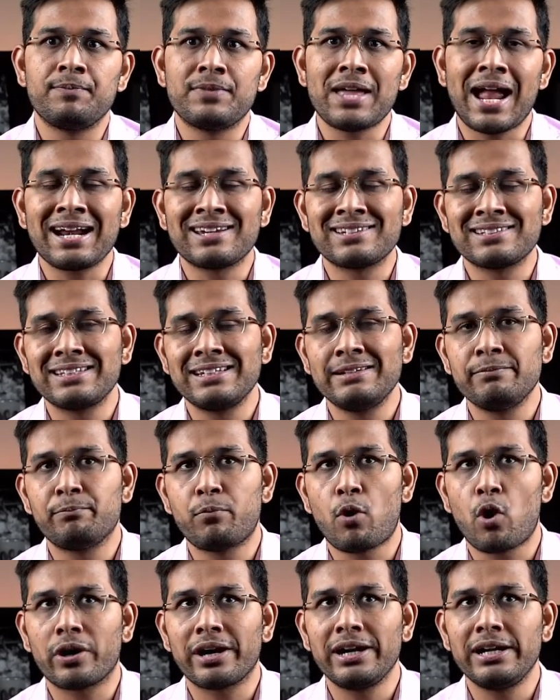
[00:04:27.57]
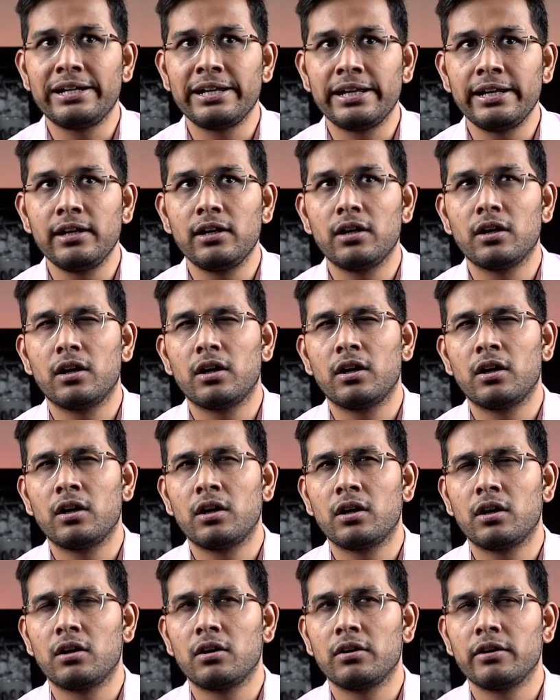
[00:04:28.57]
that's the important thing,
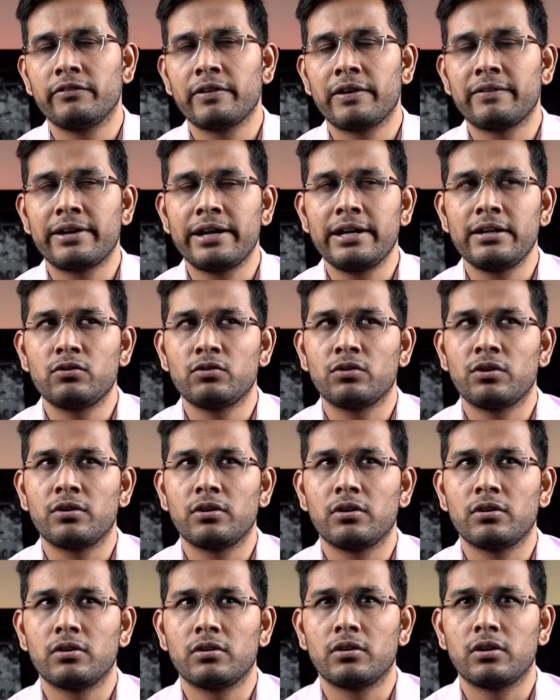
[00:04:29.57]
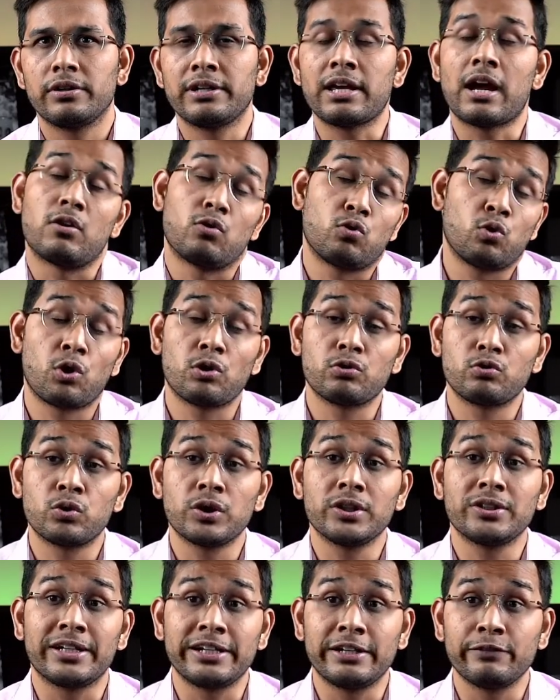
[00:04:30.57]
if I write,
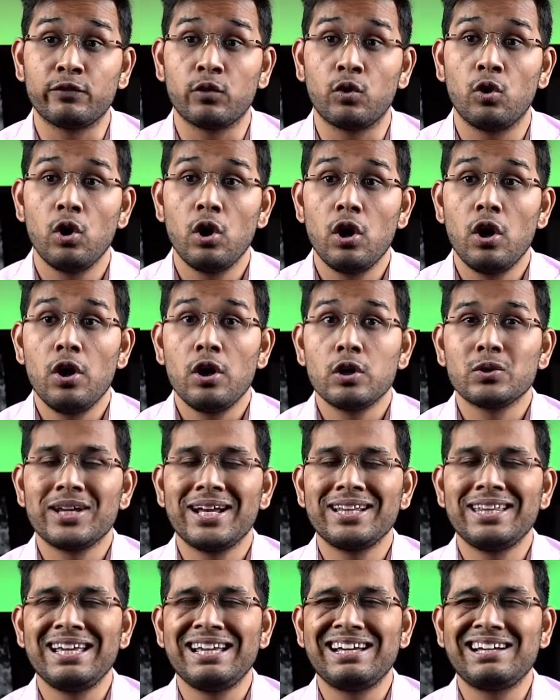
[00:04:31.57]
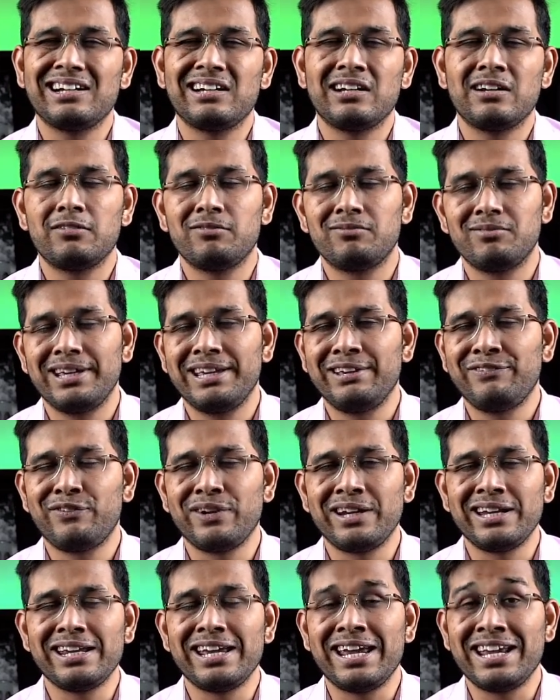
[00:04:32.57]
2034. So I think if
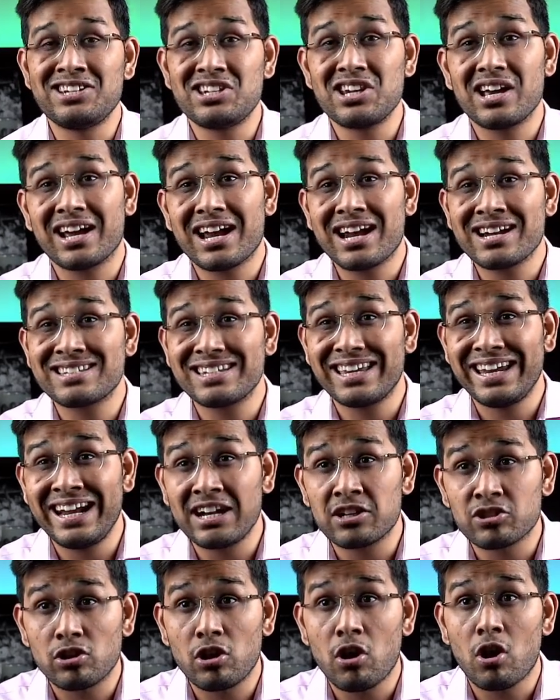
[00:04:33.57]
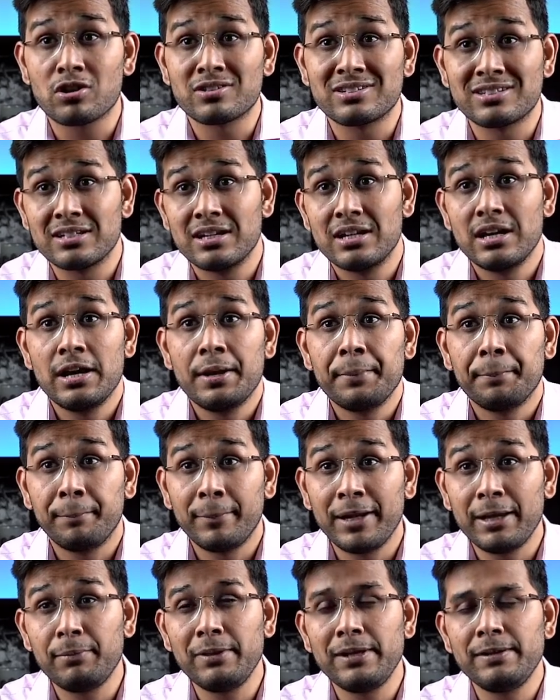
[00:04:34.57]
in Asia gets 8 slots,
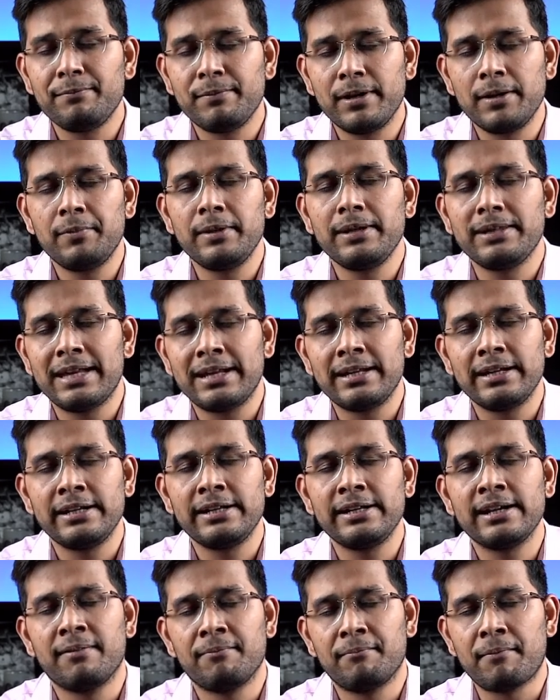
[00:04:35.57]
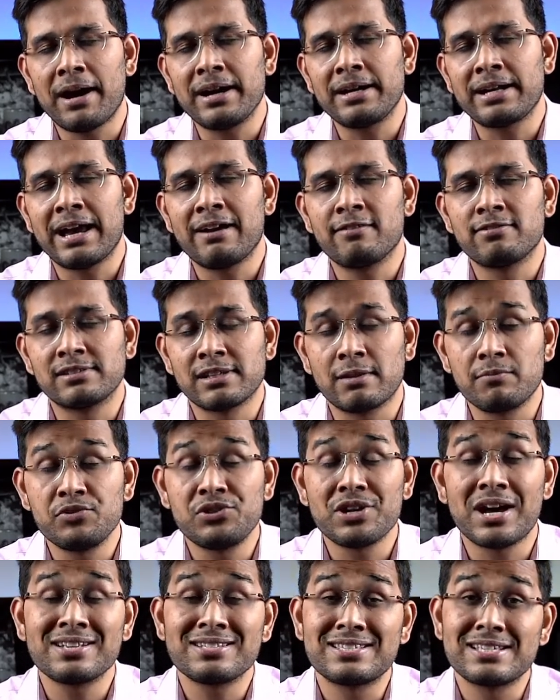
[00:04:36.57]
maybe then India might have some
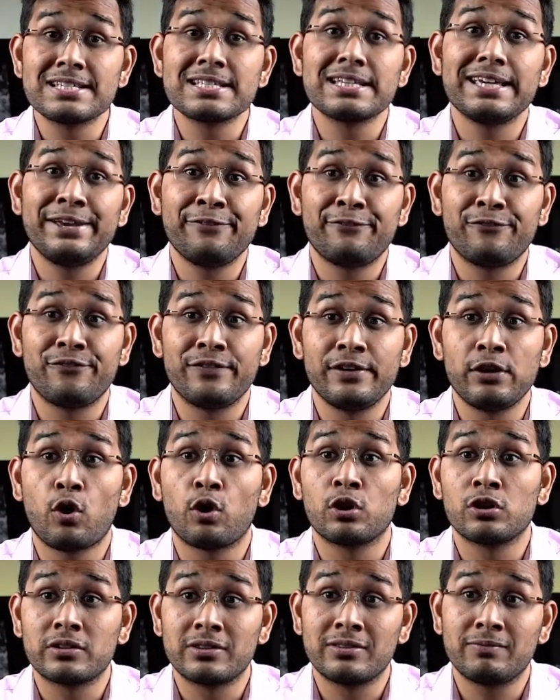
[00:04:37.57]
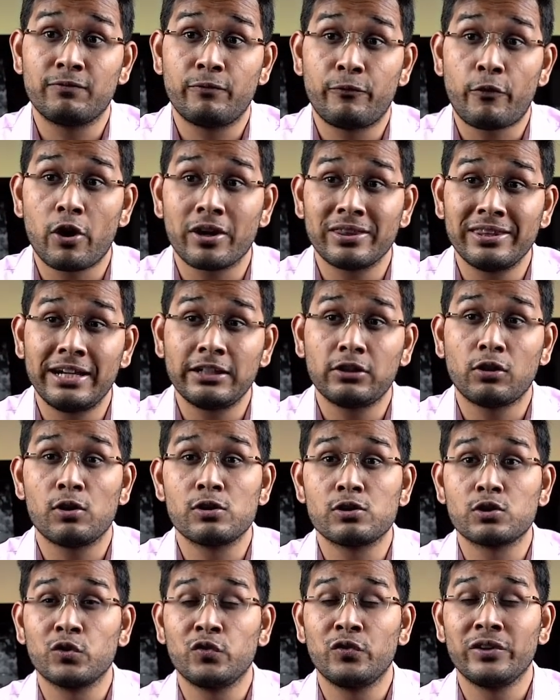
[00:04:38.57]
chances. If we all, for that
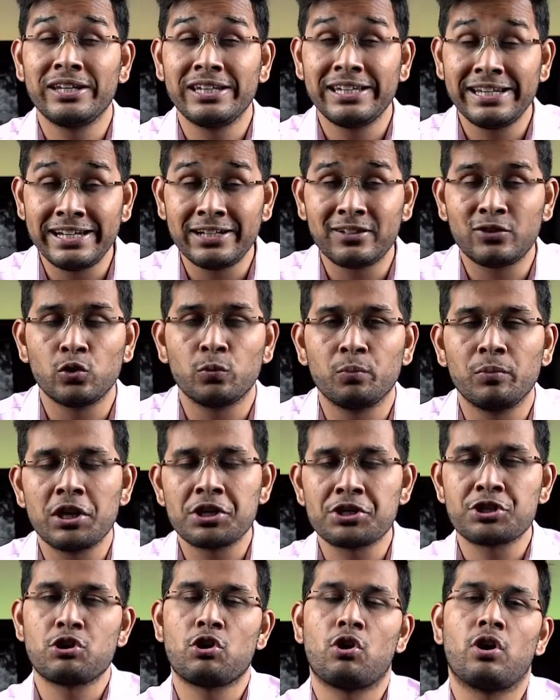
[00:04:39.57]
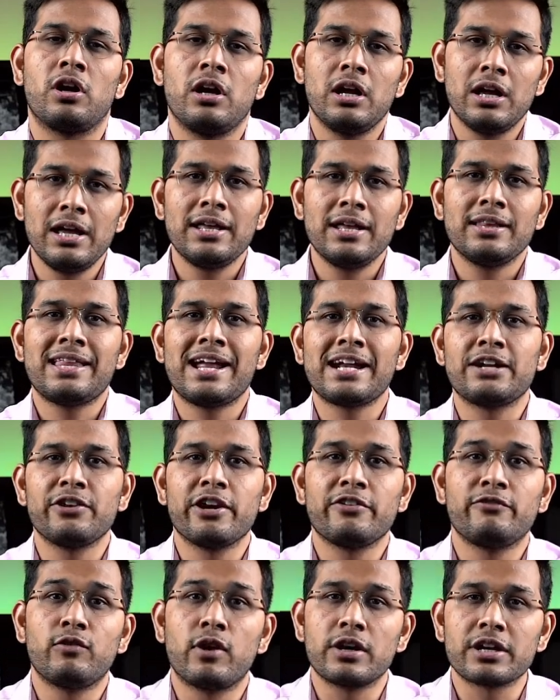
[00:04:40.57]
also, we need to make sure that we
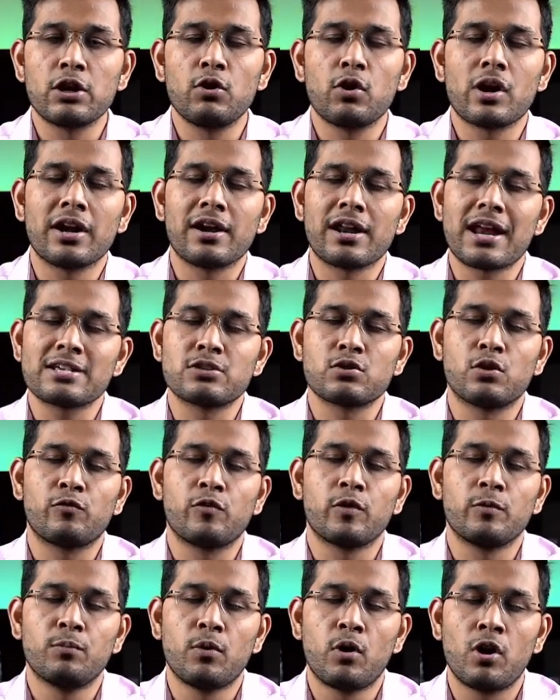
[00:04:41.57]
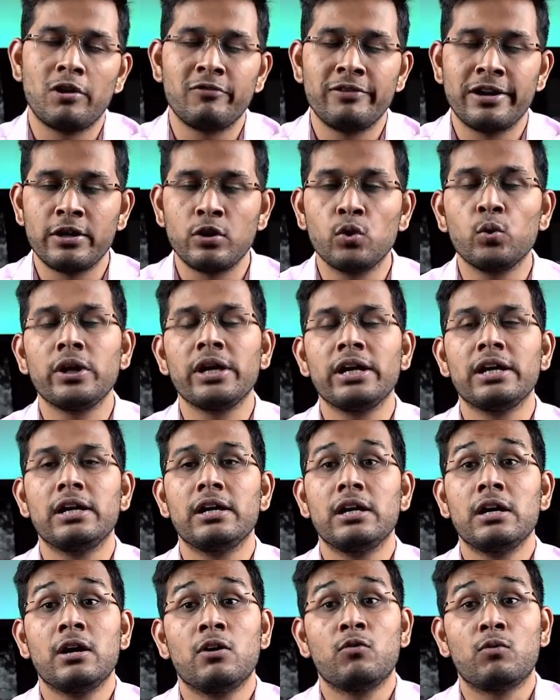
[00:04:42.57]
are working on a grassroots football, we are doing
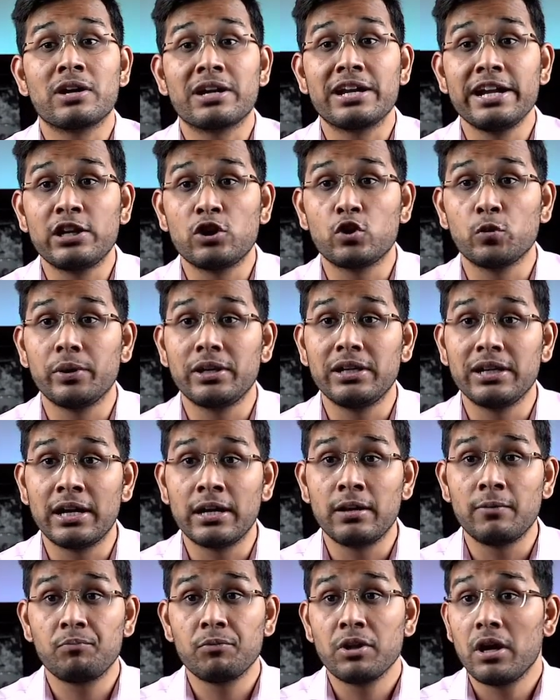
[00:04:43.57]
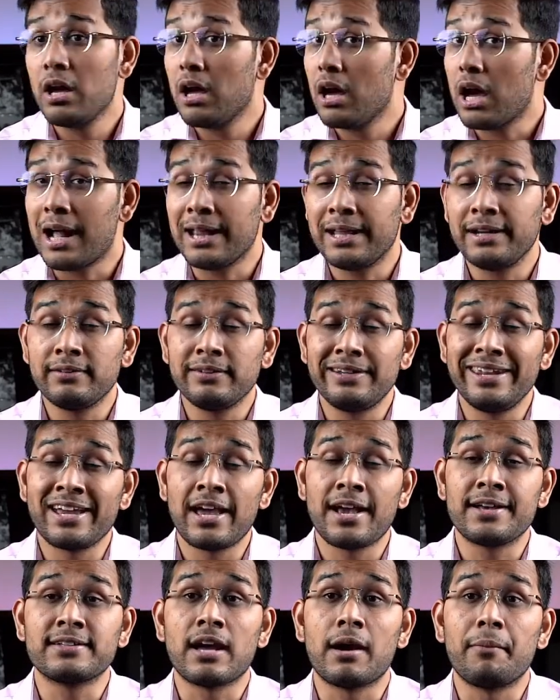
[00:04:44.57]
what needs to be done. I think take
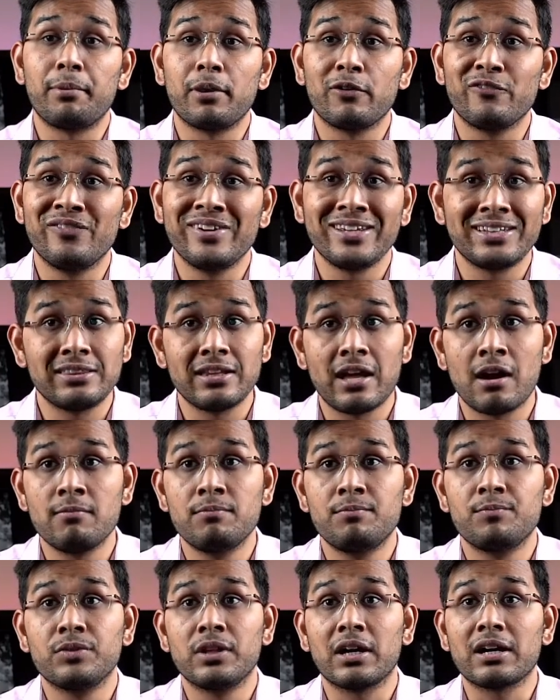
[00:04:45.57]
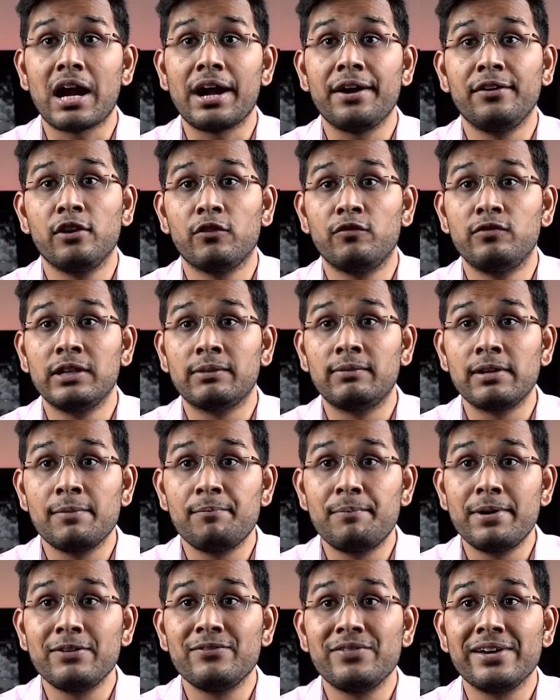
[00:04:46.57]
an example of Vietnam, the kind of
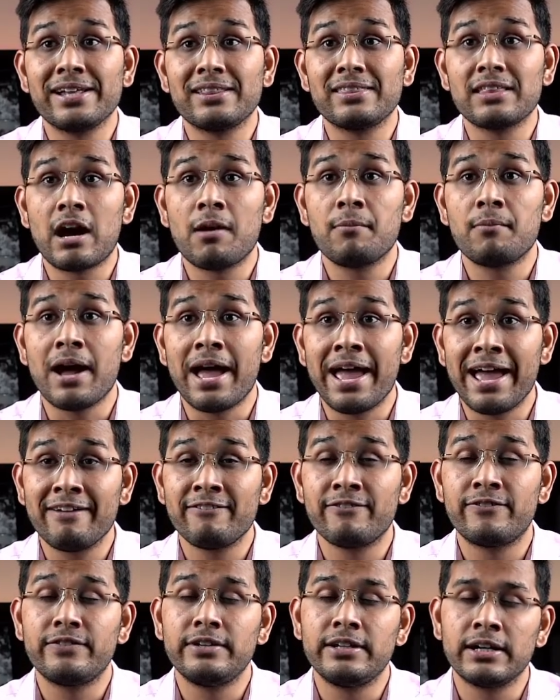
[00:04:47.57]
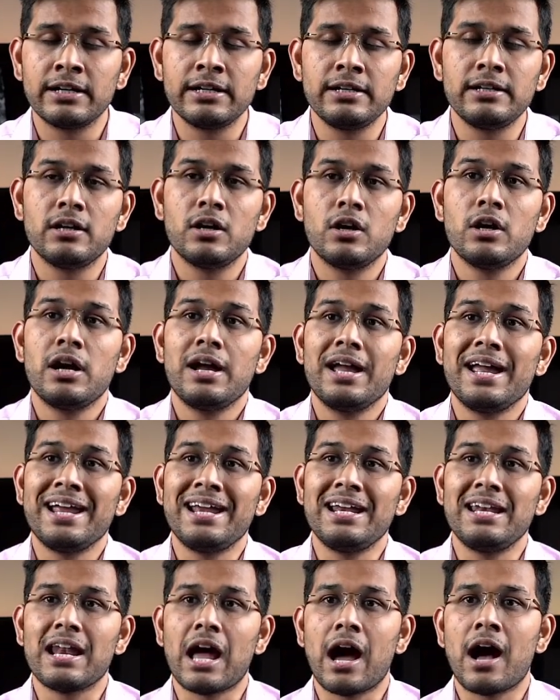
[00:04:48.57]
development Vietnam have done
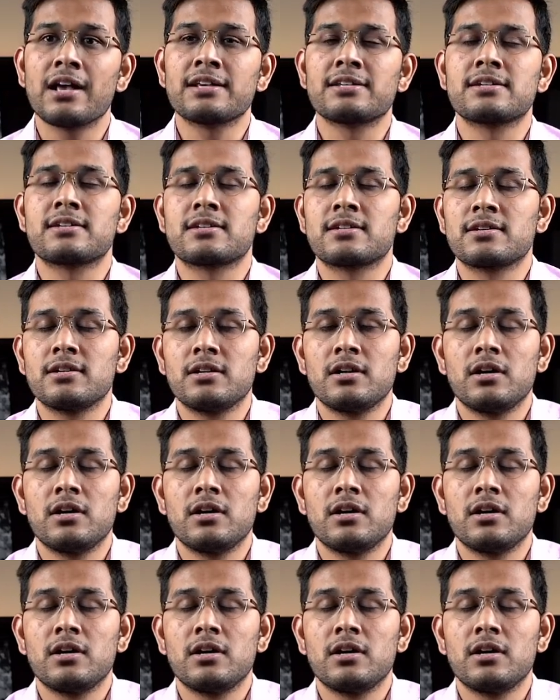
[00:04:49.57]
in last